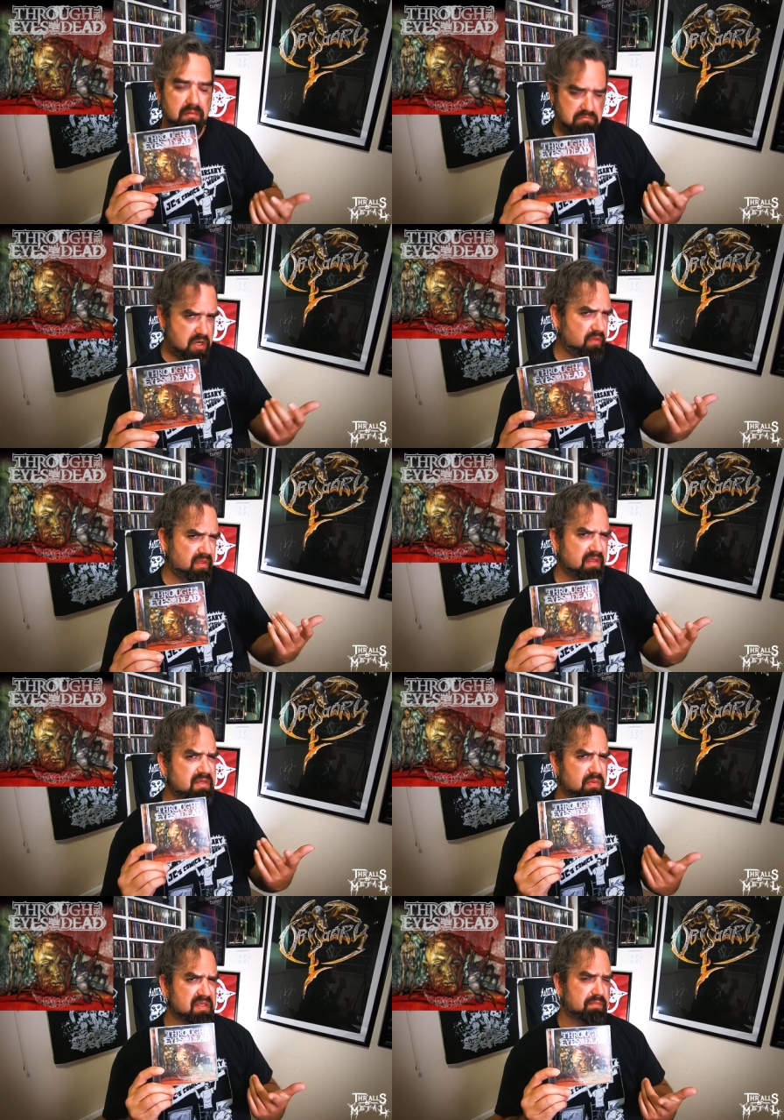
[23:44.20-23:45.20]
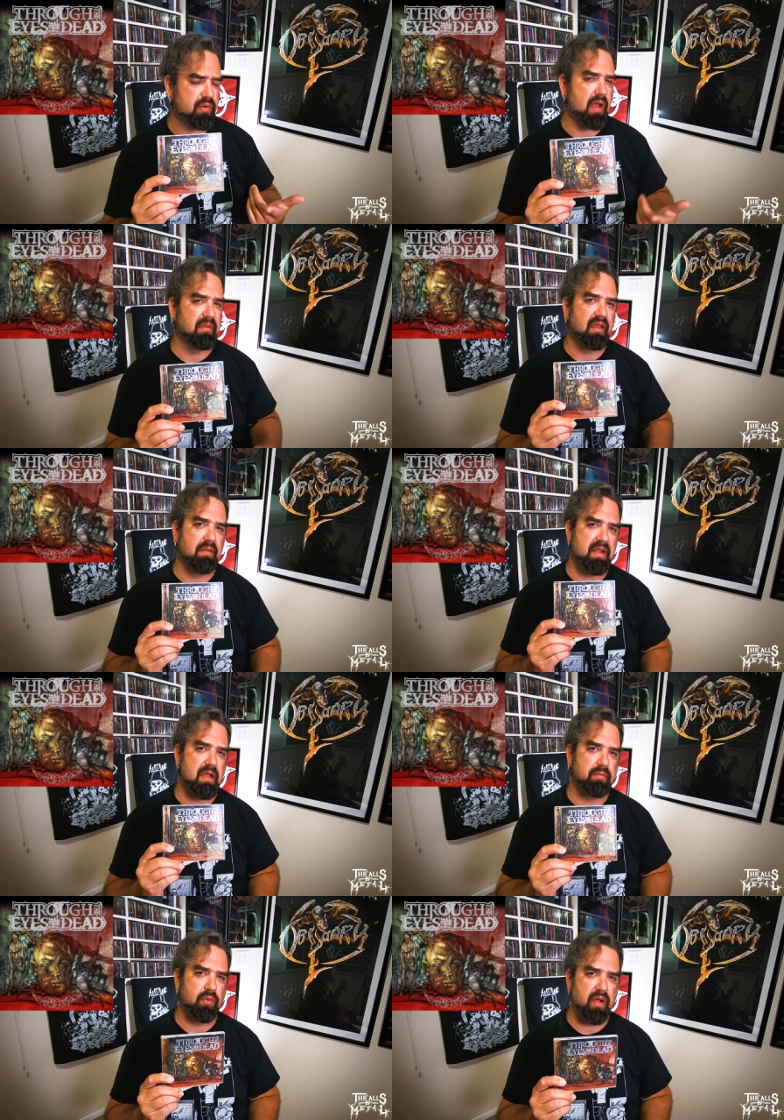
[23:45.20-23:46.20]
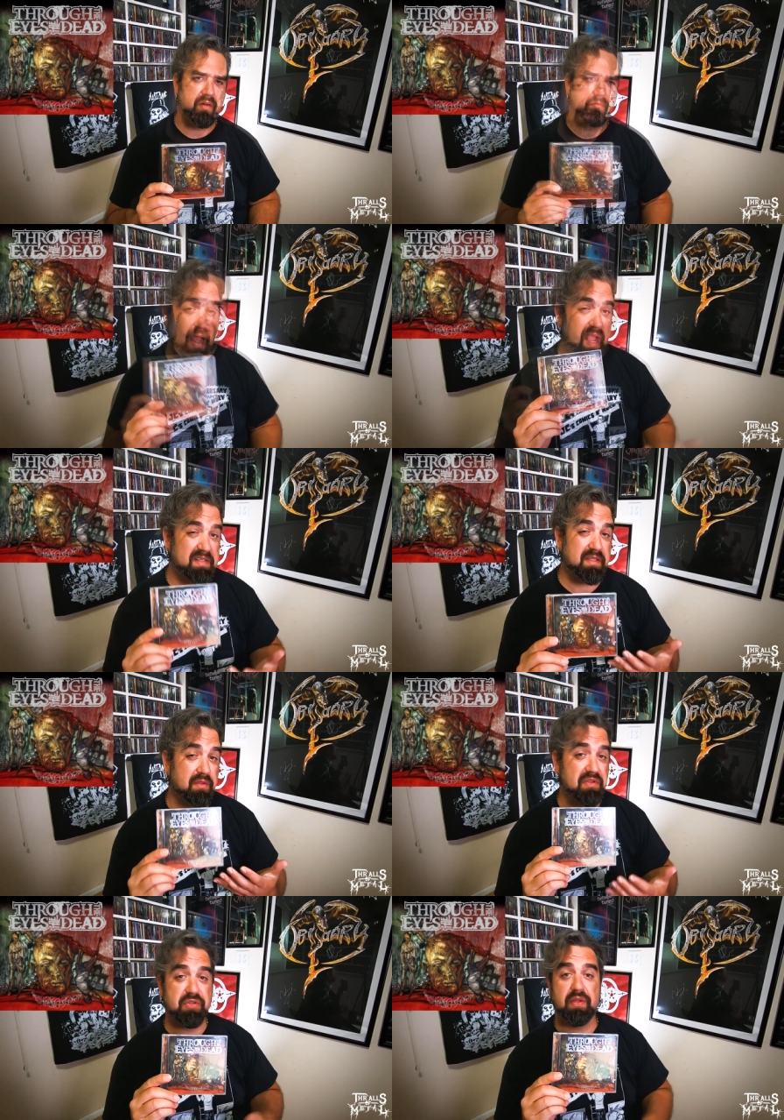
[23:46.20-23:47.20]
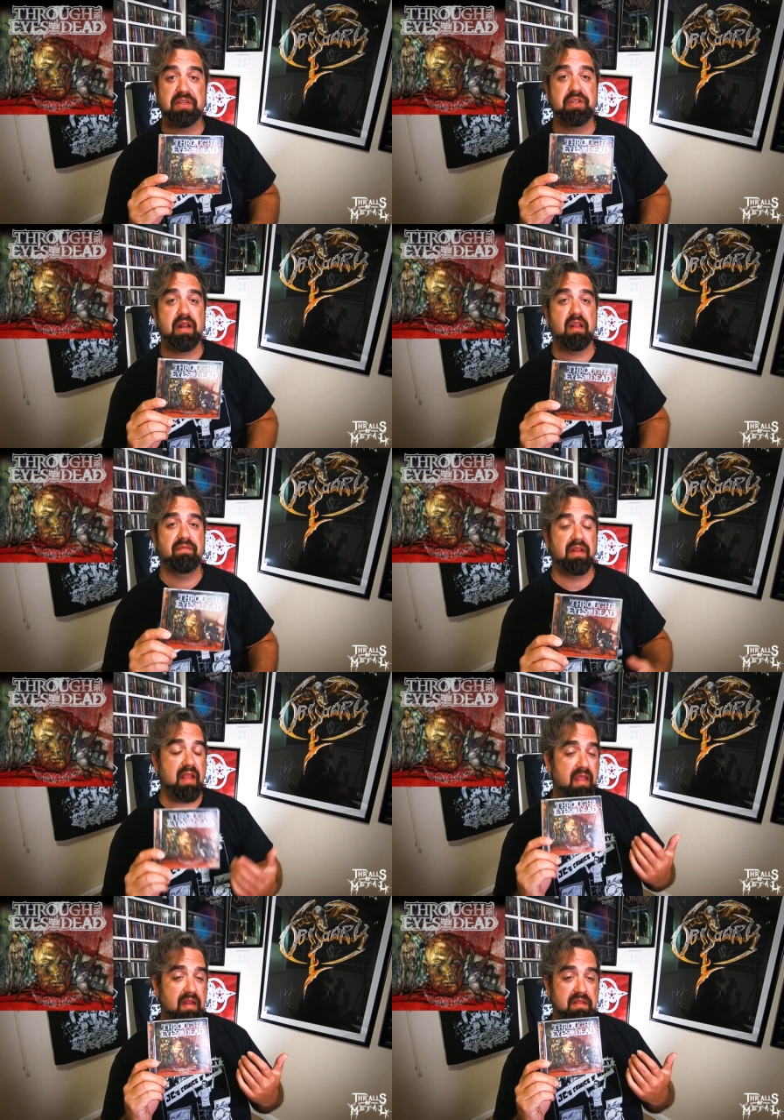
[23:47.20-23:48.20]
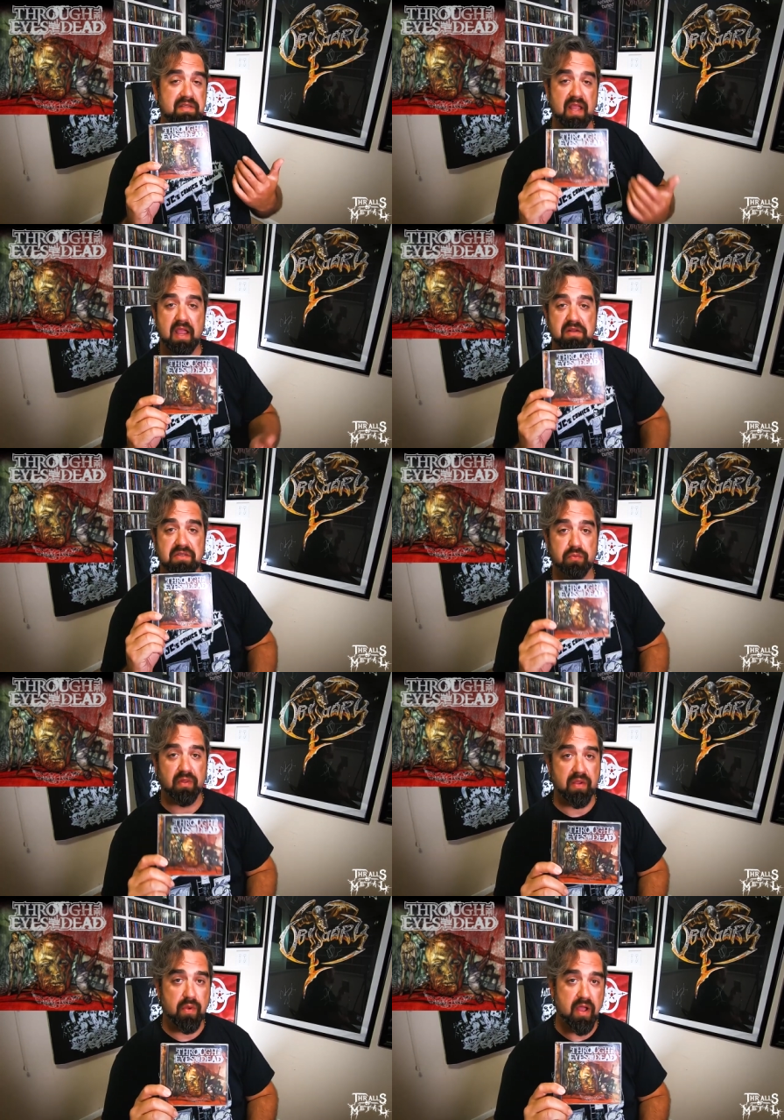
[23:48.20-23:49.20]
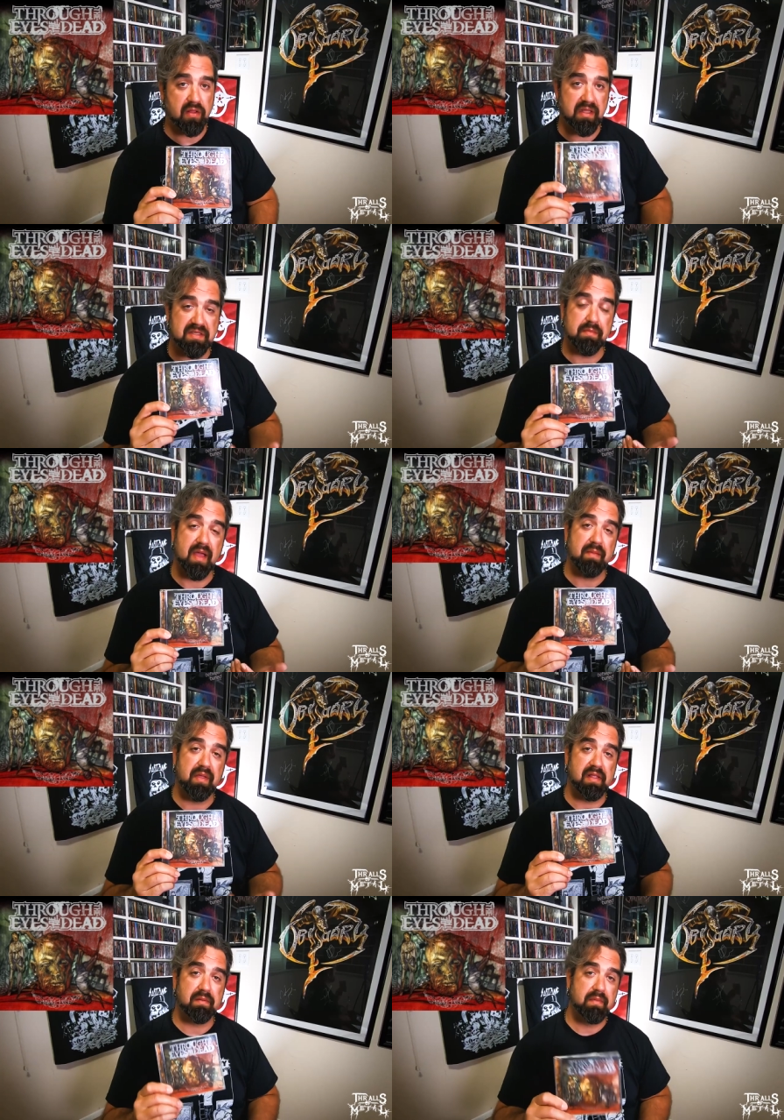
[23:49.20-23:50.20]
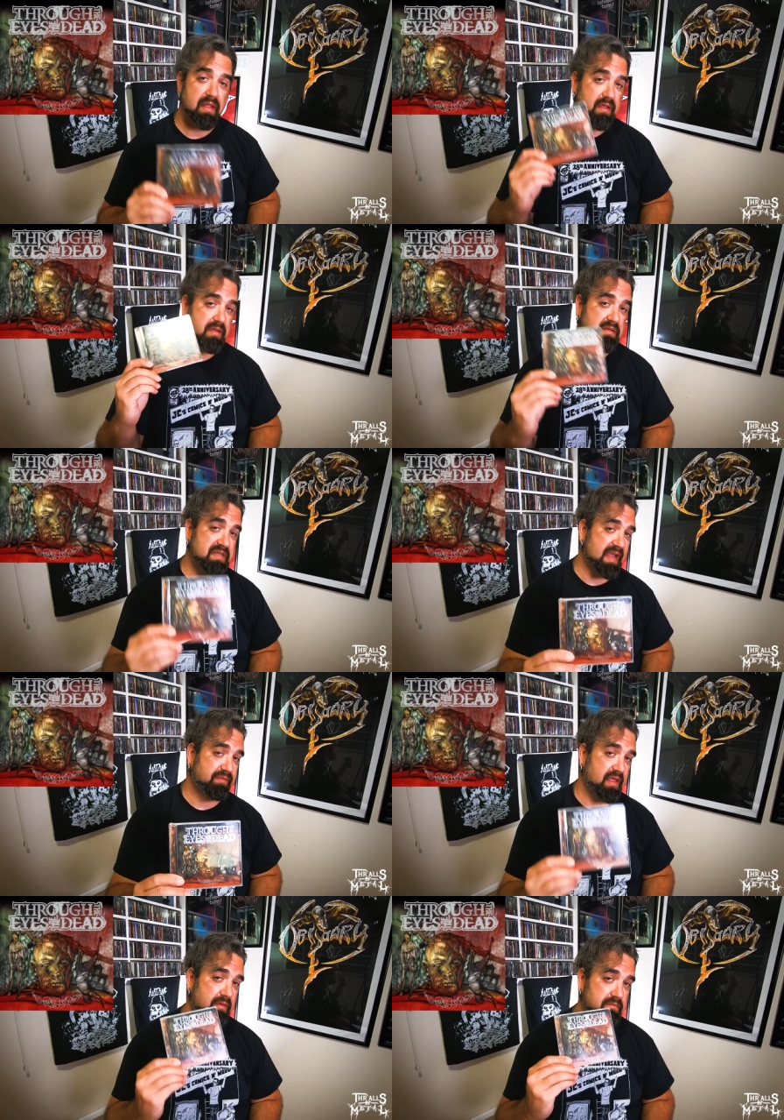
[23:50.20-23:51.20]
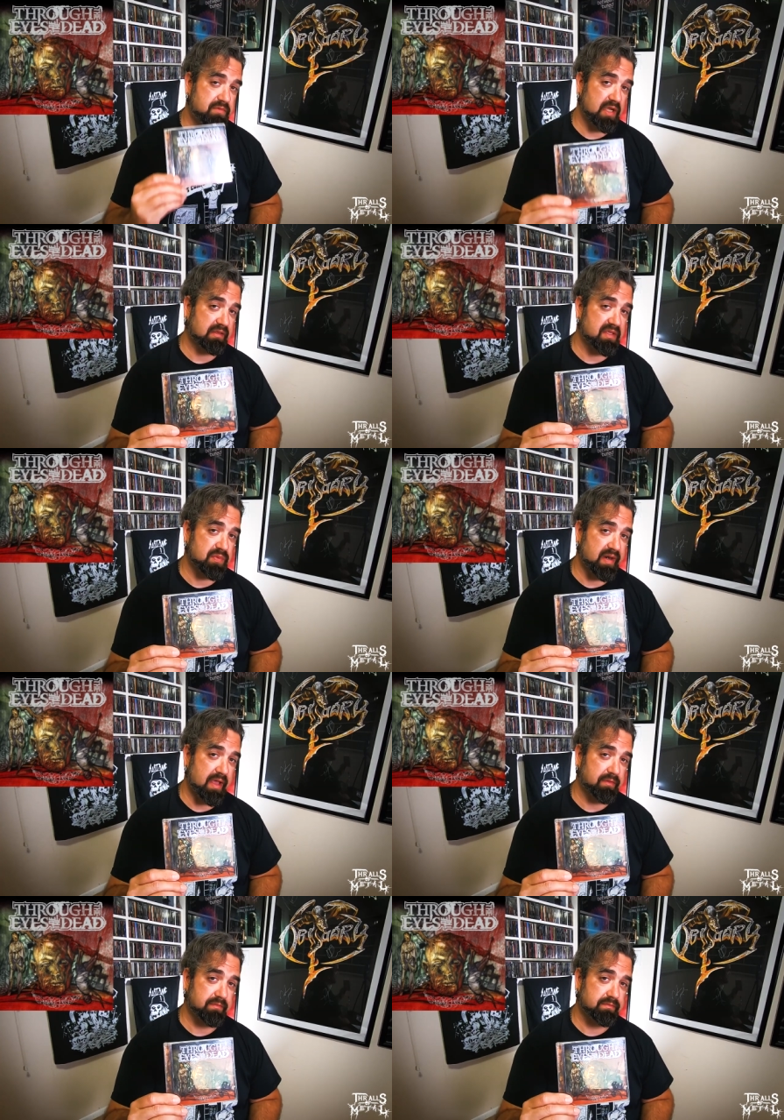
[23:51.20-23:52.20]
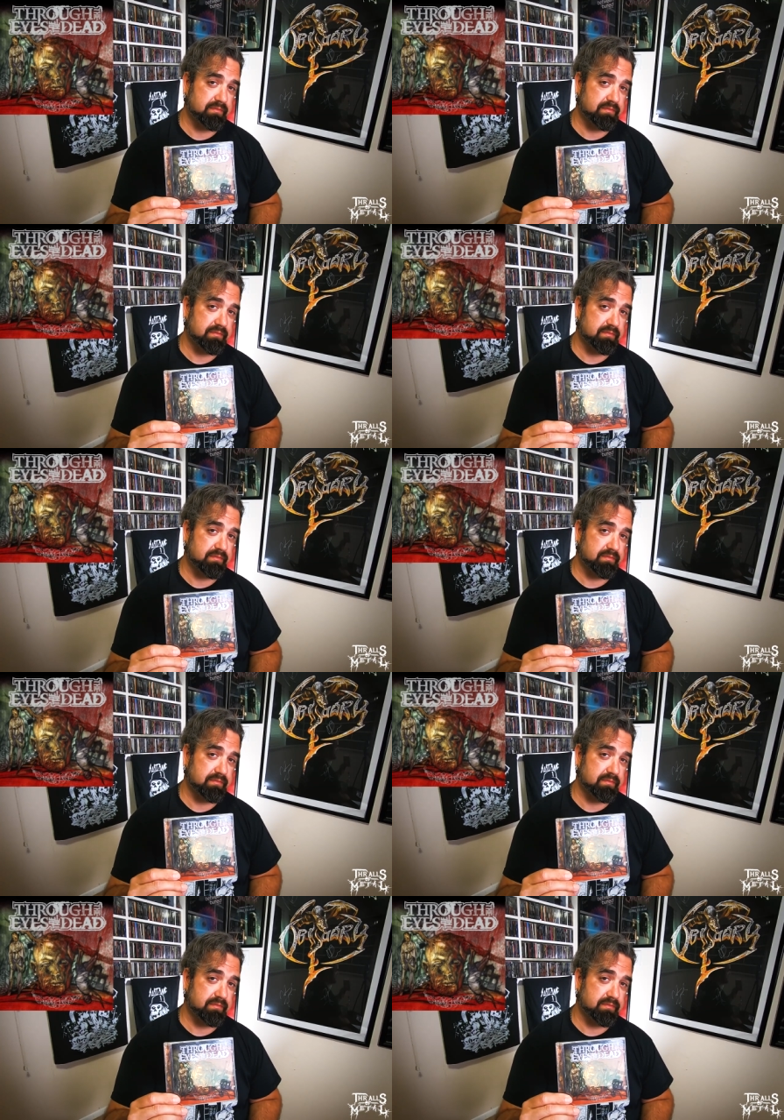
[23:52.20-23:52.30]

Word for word: know that this one's probably going to be number one. I still enjoy the shit out of it, and it has aged really well, at least in my opinion. Definitely check this one out.